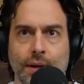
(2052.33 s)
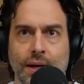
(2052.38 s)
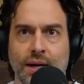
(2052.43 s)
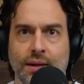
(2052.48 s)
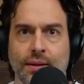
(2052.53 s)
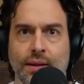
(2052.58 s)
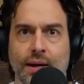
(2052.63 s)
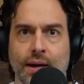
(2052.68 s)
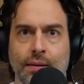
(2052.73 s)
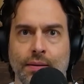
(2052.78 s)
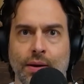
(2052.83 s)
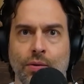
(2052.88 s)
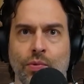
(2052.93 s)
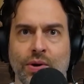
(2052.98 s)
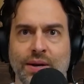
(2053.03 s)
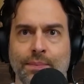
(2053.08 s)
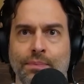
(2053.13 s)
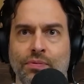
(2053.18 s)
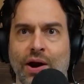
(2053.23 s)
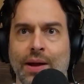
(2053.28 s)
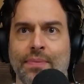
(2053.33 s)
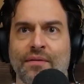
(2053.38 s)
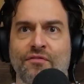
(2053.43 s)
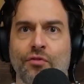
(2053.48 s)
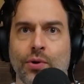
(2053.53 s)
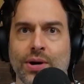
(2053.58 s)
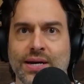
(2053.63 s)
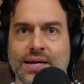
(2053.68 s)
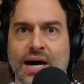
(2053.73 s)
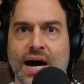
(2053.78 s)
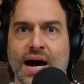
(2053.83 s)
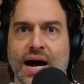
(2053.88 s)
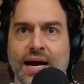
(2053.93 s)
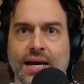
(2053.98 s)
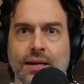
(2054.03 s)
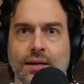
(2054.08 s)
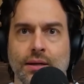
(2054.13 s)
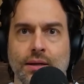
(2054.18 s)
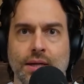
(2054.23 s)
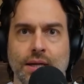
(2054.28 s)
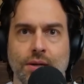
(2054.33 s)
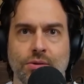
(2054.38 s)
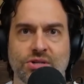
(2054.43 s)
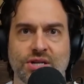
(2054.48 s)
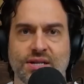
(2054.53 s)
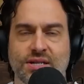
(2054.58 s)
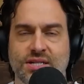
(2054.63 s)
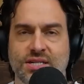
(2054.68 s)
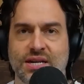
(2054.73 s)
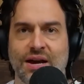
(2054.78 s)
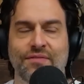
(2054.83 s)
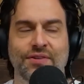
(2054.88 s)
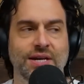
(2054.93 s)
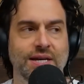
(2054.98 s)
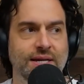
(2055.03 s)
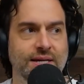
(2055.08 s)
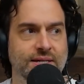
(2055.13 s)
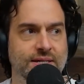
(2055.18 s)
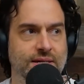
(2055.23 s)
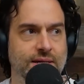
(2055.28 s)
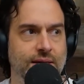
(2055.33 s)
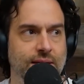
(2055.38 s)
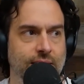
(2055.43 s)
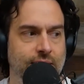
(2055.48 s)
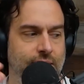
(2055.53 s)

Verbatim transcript: In like when he right before he died, he was in his 70s,